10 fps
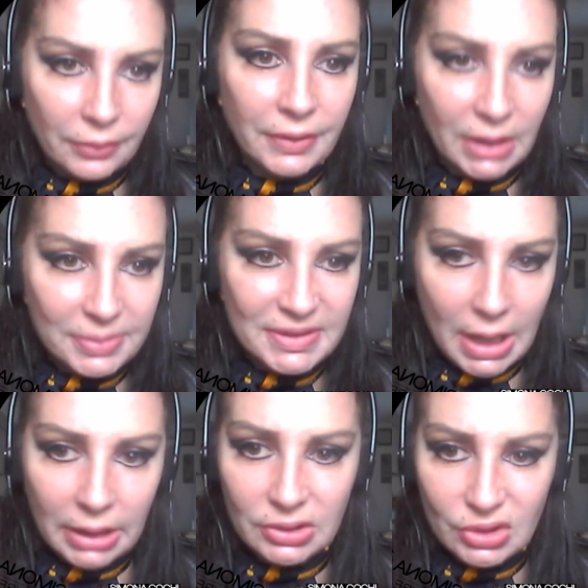Philippe
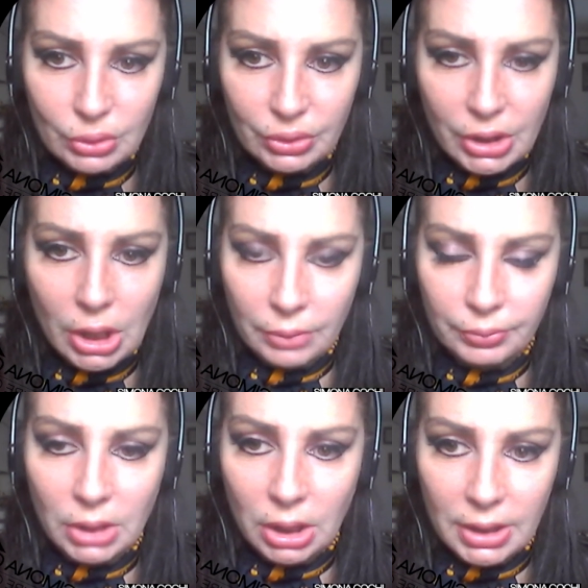Starck studio.
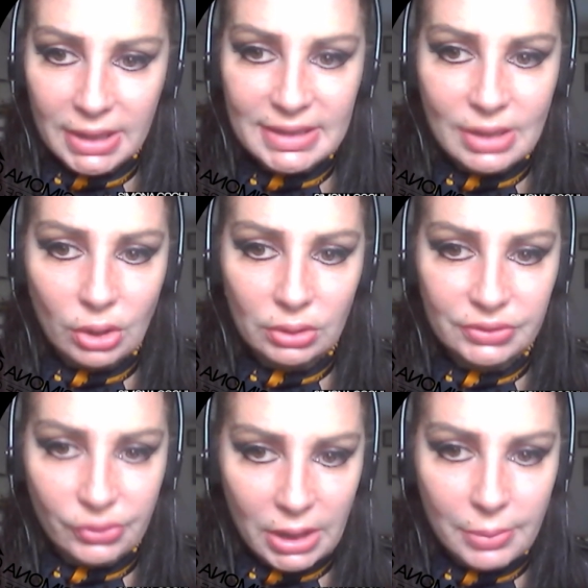It's called
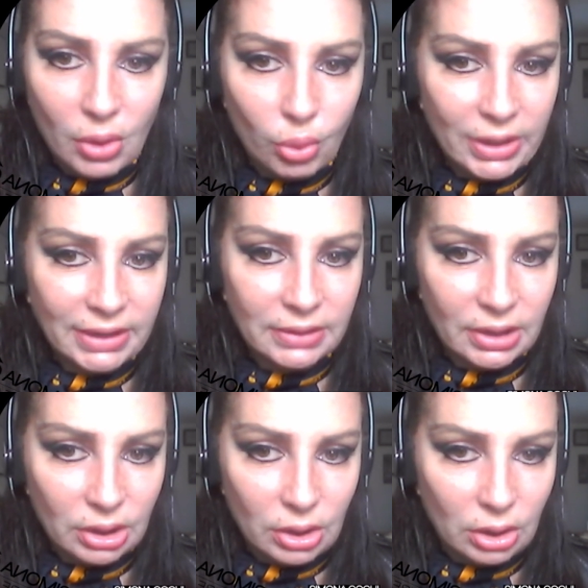Dream of
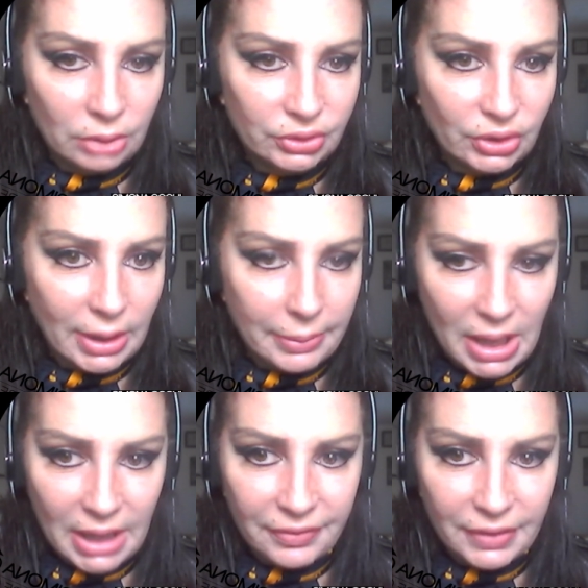Winter Gondola
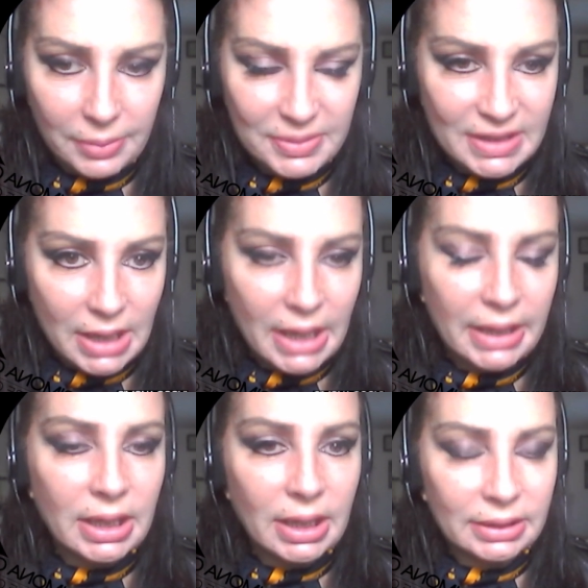by Philippe Starck.
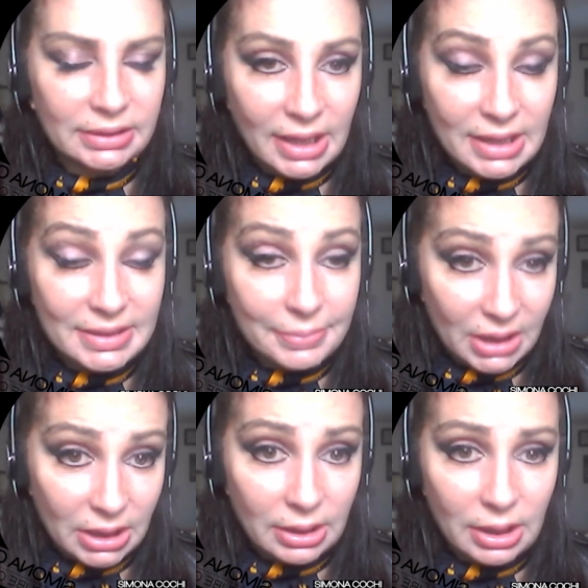It has
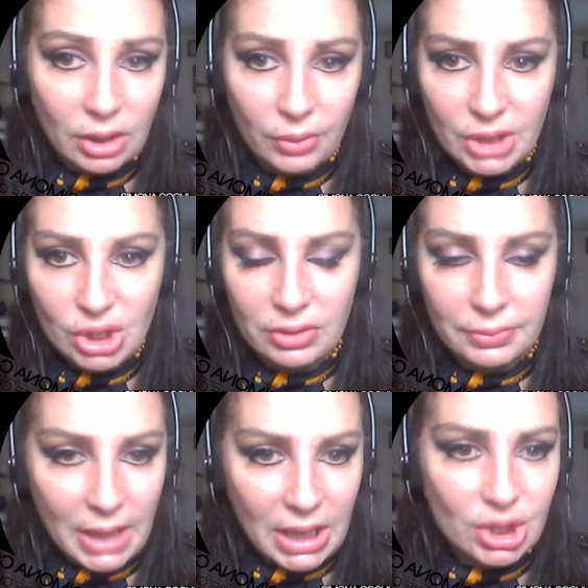been commissioned
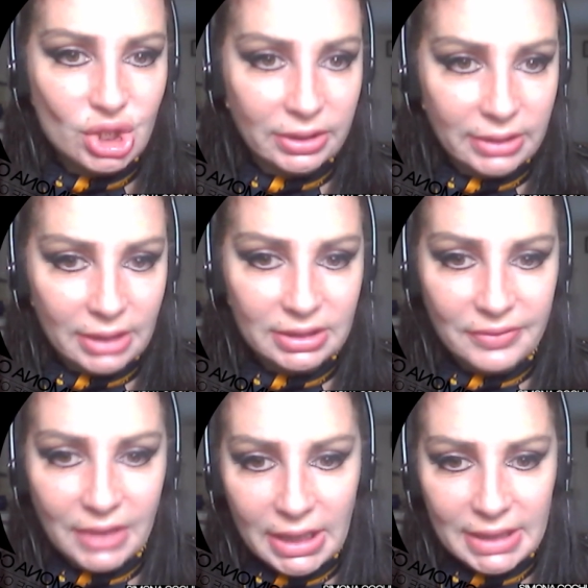by Città di
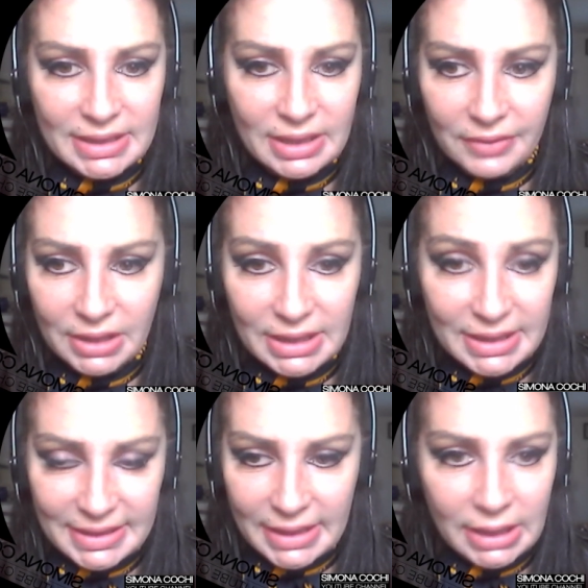Venezia,
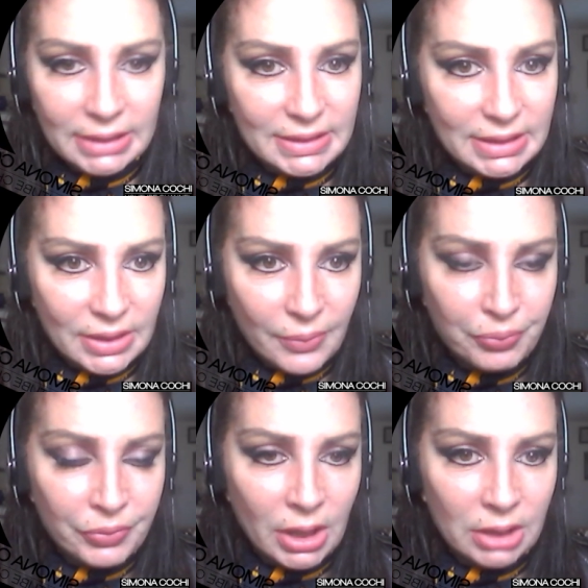the
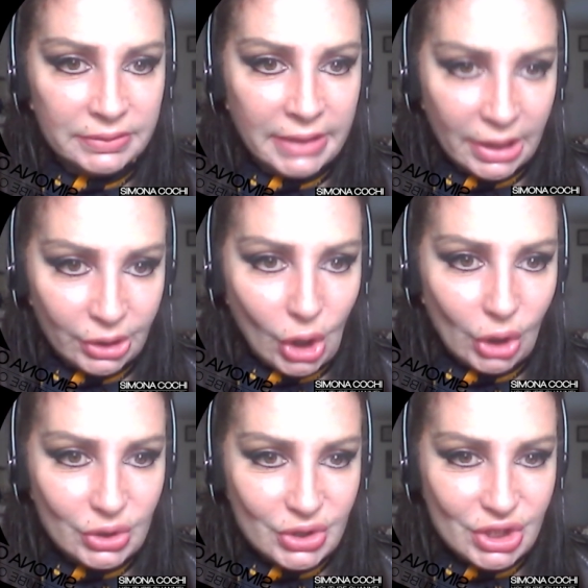
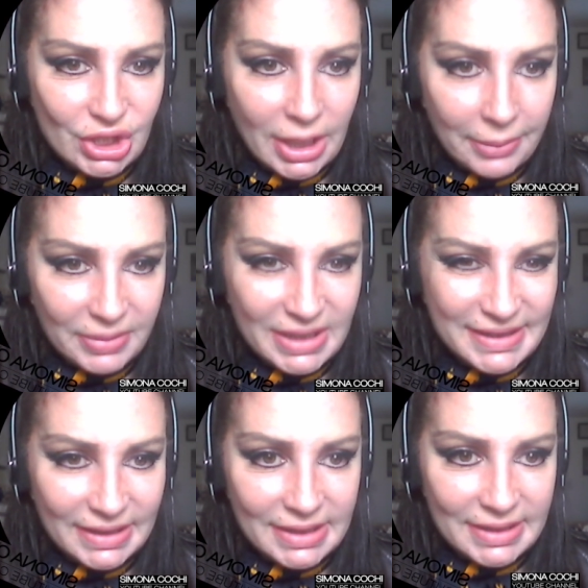technology and
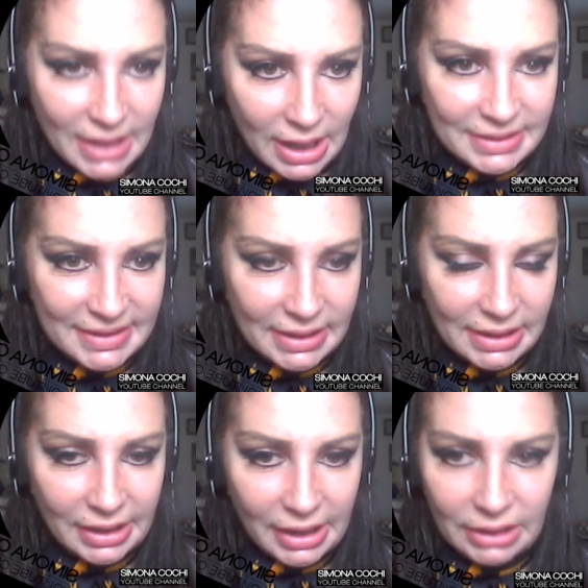business
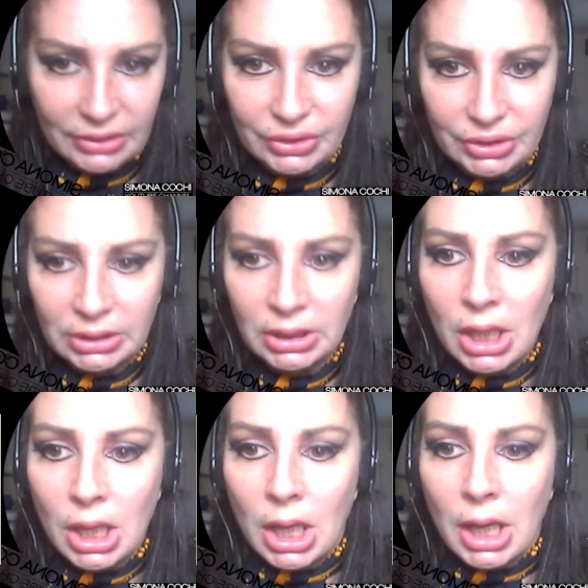accelerator,
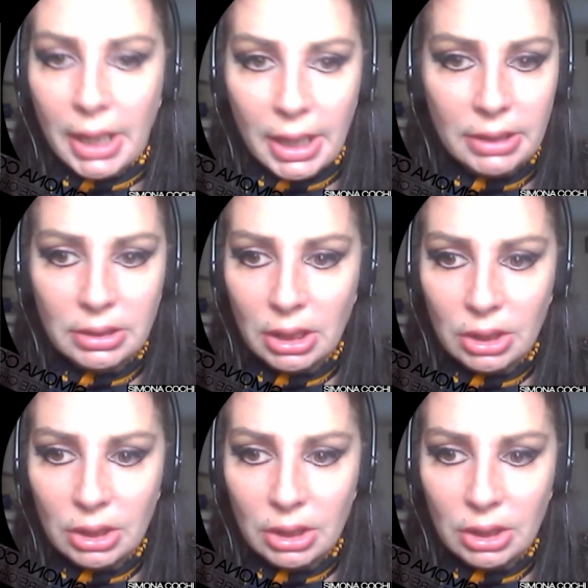and